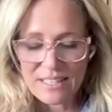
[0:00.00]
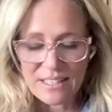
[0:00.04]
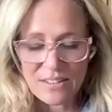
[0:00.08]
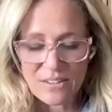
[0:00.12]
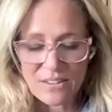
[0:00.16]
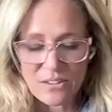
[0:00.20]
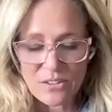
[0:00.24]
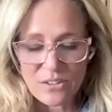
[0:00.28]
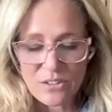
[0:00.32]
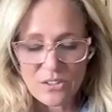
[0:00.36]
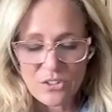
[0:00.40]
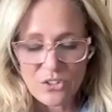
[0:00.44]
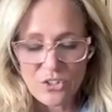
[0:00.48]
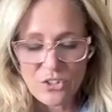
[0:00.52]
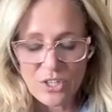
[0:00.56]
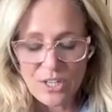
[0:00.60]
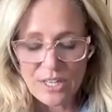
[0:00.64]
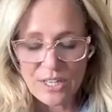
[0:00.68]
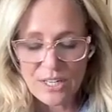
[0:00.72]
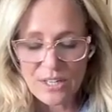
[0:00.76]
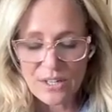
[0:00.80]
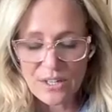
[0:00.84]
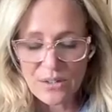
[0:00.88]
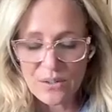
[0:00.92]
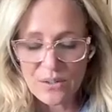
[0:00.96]
and either the
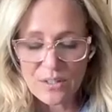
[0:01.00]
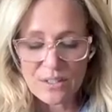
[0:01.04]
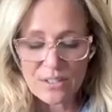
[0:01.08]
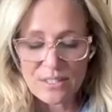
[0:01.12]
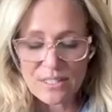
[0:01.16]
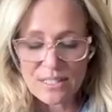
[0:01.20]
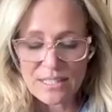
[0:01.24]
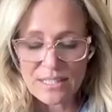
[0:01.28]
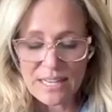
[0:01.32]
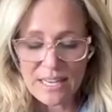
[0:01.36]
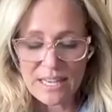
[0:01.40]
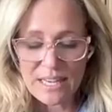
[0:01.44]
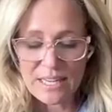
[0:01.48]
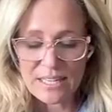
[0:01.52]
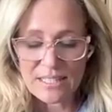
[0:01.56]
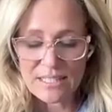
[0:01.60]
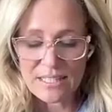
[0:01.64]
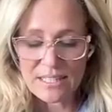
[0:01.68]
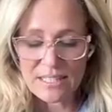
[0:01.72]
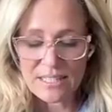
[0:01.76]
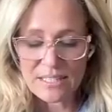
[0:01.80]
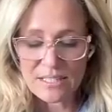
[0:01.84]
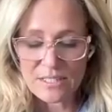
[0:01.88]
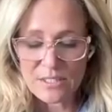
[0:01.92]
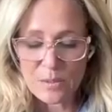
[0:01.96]
chair or the
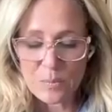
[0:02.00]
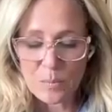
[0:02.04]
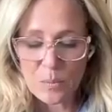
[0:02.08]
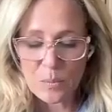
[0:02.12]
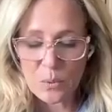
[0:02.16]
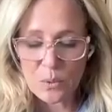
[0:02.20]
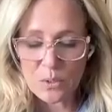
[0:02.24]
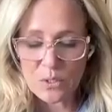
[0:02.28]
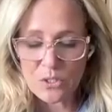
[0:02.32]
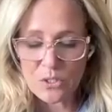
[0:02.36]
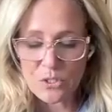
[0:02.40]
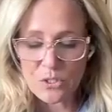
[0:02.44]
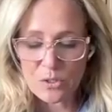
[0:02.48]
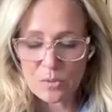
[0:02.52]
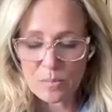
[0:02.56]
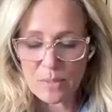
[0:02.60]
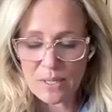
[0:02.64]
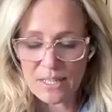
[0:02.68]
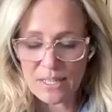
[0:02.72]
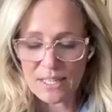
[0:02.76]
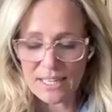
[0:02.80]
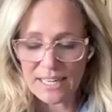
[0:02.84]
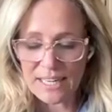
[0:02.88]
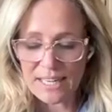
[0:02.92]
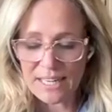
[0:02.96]
sand that supports your
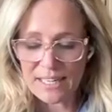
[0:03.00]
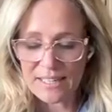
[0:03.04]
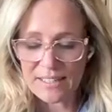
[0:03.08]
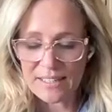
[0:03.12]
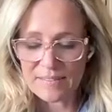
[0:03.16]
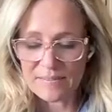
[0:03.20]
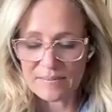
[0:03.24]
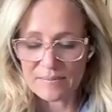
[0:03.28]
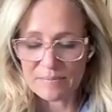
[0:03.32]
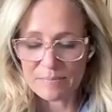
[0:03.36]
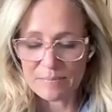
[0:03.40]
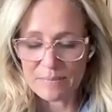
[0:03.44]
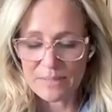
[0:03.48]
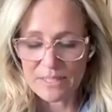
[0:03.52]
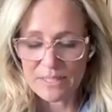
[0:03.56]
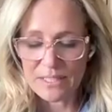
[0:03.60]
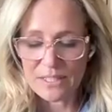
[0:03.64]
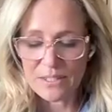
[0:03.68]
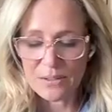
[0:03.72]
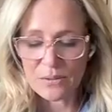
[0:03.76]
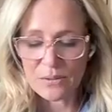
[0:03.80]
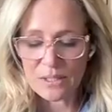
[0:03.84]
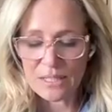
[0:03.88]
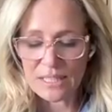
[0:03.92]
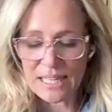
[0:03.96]
body,
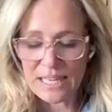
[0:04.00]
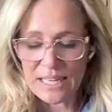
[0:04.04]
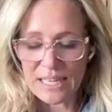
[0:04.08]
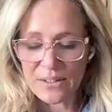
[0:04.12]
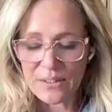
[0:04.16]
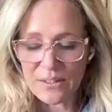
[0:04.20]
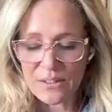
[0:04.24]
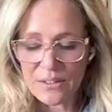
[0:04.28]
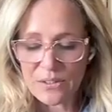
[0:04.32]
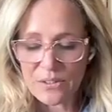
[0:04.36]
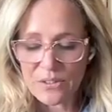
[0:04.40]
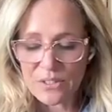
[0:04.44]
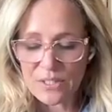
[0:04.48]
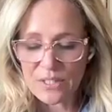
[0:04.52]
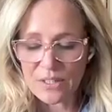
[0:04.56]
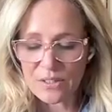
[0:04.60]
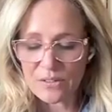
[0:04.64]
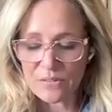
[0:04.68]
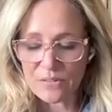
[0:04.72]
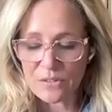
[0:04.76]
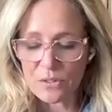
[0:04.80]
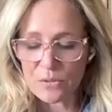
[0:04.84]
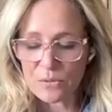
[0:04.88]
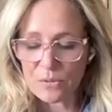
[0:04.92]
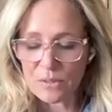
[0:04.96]
and you allow
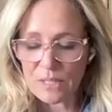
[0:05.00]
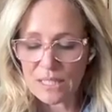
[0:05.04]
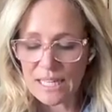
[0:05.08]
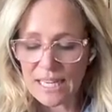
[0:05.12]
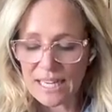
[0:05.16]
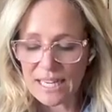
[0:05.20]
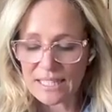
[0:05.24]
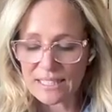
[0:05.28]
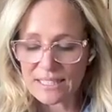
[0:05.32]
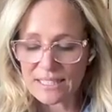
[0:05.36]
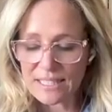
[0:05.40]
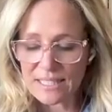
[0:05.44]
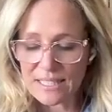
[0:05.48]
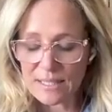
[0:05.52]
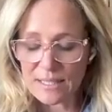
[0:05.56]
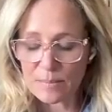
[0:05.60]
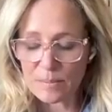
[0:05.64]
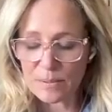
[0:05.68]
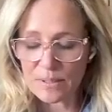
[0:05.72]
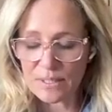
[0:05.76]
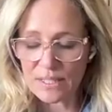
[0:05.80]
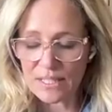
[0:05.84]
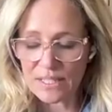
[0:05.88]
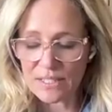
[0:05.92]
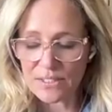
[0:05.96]
yourself to relax
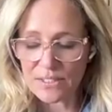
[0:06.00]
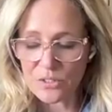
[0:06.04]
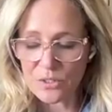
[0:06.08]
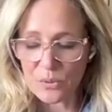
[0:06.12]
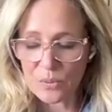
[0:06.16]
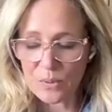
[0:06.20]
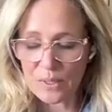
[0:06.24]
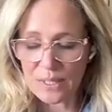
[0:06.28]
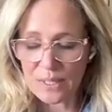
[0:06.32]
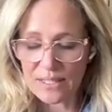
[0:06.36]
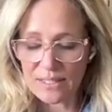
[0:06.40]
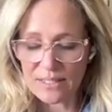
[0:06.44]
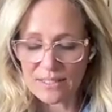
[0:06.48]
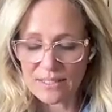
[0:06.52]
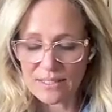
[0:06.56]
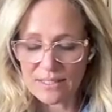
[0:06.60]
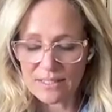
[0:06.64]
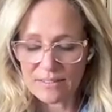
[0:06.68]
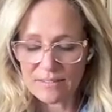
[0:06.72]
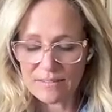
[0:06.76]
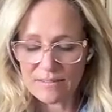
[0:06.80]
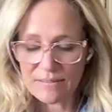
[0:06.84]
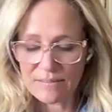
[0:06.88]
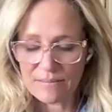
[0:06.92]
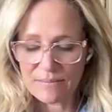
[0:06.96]
deeply into it,
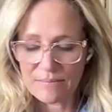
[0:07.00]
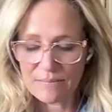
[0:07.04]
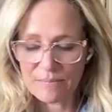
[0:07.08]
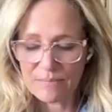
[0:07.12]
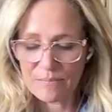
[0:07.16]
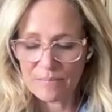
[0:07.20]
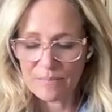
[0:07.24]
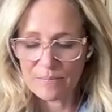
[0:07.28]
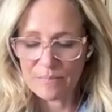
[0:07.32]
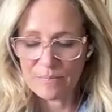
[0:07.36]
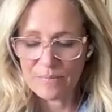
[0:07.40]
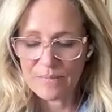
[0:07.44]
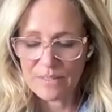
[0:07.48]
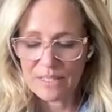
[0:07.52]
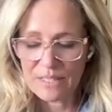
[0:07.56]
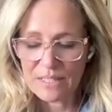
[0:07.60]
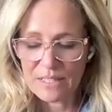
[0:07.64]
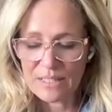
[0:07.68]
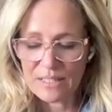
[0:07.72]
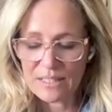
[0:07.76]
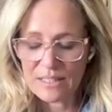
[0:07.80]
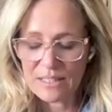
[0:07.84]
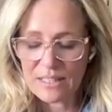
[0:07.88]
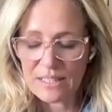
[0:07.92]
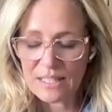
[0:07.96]

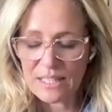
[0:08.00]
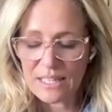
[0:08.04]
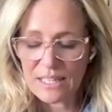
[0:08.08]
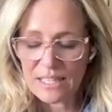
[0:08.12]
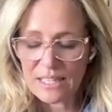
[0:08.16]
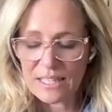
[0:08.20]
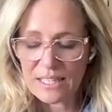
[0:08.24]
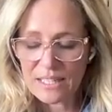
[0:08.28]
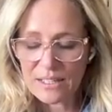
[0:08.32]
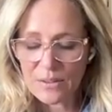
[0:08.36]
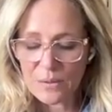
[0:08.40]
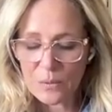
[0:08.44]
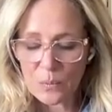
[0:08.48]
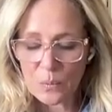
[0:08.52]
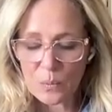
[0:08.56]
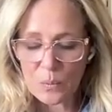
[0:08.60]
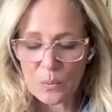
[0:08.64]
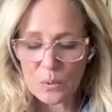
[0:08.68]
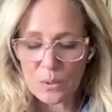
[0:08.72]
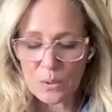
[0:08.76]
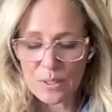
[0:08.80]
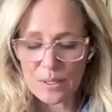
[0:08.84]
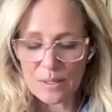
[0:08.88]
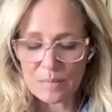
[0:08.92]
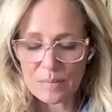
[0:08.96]
letting now the
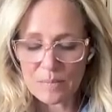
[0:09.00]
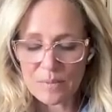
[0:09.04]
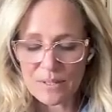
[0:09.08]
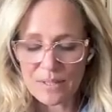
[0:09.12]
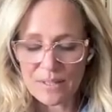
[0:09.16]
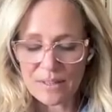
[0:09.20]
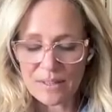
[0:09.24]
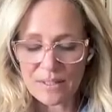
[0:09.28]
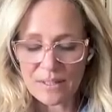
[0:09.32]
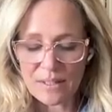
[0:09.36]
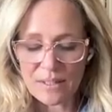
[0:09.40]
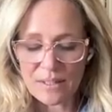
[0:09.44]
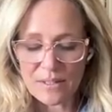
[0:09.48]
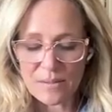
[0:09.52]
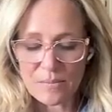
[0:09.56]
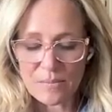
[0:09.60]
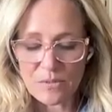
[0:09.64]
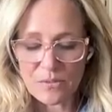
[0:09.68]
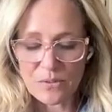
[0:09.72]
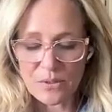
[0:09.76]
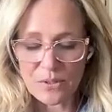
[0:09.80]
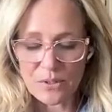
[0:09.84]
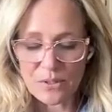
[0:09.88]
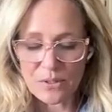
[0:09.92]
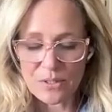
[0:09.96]
warmth and the
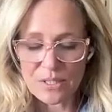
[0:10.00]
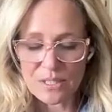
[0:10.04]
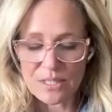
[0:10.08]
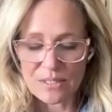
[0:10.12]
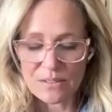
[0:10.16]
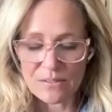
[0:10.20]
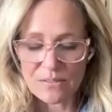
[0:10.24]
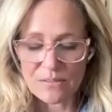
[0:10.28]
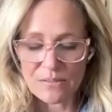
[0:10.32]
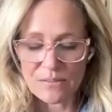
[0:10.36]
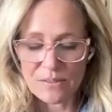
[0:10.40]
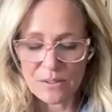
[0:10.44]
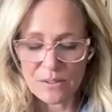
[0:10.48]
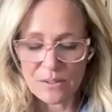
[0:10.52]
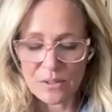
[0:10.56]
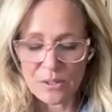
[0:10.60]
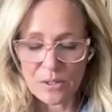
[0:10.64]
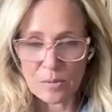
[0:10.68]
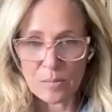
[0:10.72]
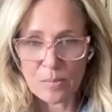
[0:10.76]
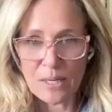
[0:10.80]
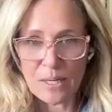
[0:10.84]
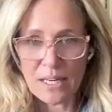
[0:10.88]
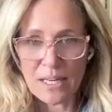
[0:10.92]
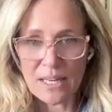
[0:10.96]
comfort fill
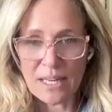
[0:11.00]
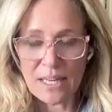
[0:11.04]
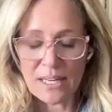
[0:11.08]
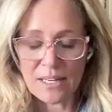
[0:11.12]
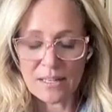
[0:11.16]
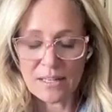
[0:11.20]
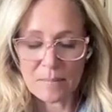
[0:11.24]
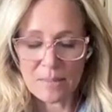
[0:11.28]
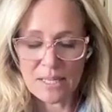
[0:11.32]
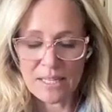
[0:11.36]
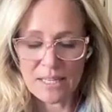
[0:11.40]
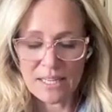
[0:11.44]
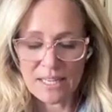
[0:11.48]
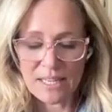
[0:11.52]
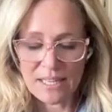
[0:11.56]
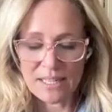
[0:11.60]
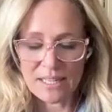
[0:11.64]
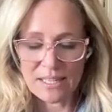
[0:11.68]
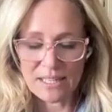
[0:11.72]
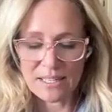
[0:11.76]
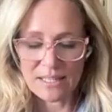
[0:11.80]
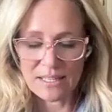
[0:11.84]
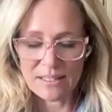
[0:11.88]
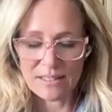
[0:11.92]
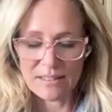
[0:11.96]
your body and
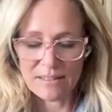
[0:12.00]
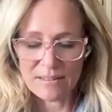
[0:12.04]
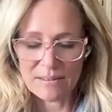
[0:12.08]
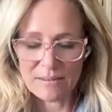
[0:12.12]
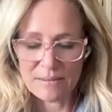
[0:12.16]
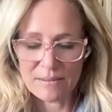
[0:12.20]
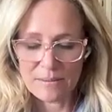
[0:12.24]
mind.